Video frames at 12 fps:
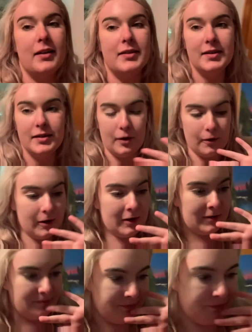so
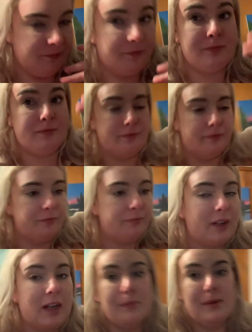
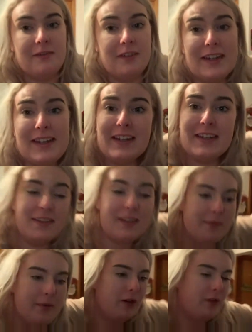my friend Erin's
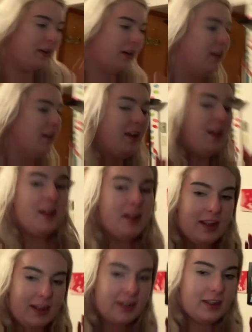coming over
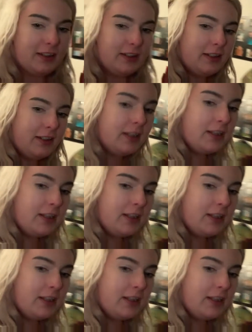in